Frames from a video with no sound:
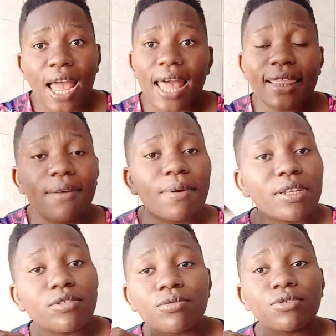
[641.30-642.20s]

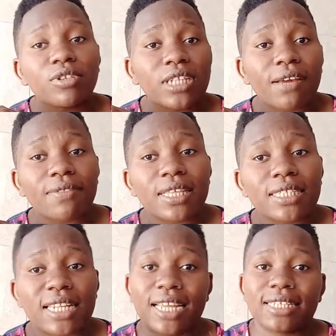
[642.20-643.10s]
Otherwise, we would not have
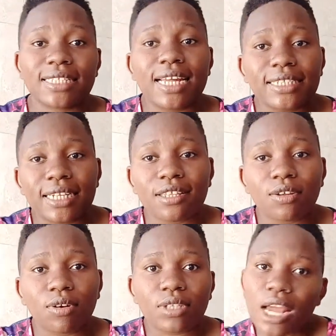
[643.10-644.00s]
things like stunted
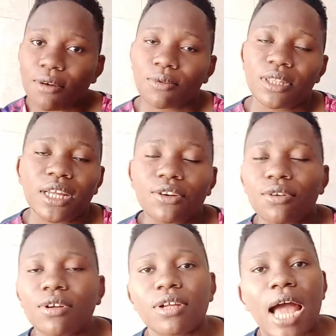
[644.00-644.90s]
growth. How will they
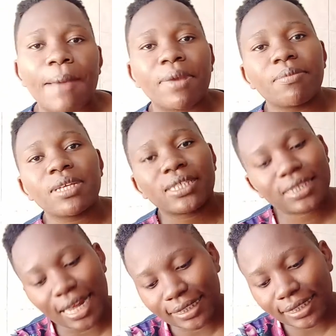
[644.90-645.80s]
know a baby is
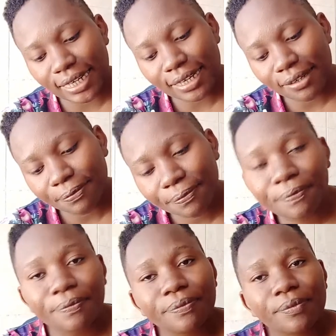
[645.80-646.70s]
stunted?
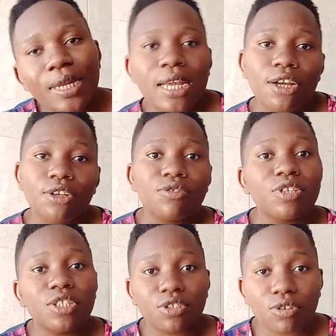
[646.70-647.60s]
You
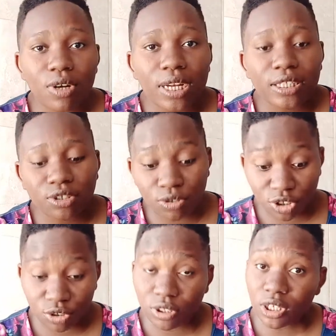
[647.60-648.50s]
need knowledge on
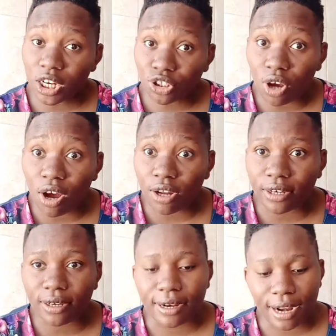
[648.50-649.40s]

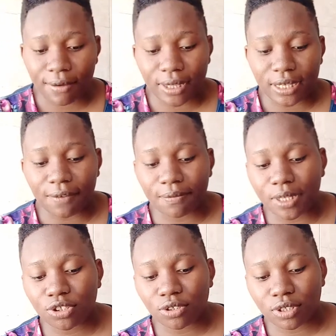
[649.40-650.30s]
nutrition. Now that I've
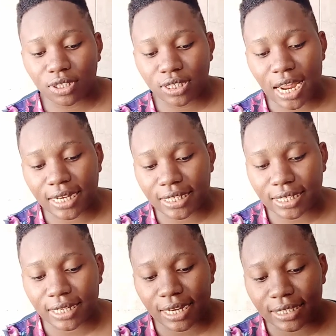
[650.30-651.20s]
mentioned
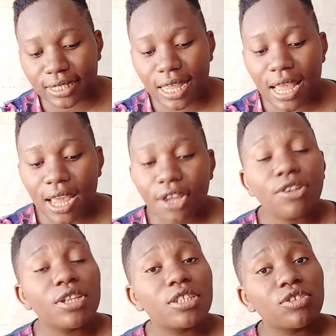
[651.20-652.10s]
stuntedness, you
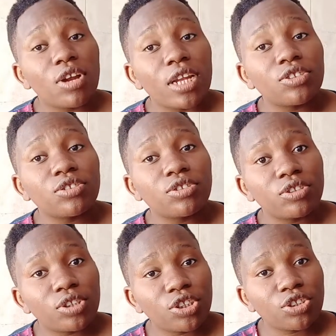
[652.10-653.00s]
need knowledge on
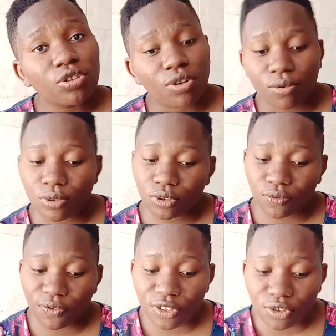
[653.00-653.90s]
nutrition, what to
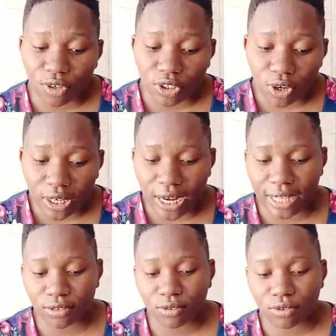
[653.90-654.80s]
feed your
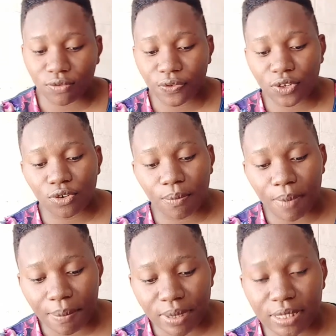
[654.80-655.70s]
toddlers, what to feed your
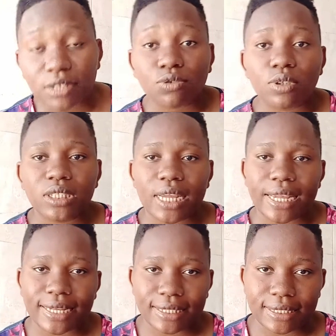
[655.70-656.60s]
babies at what
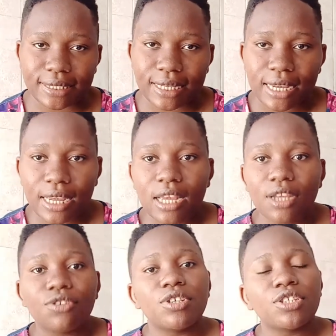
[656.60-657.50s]
age.
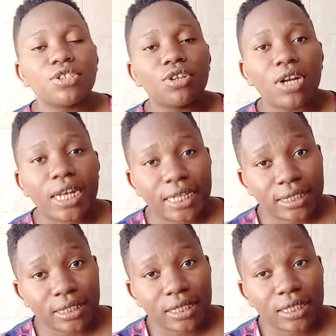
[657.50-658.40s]
You need
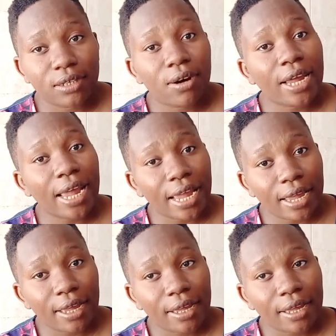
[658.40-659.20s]
knowledge, okay?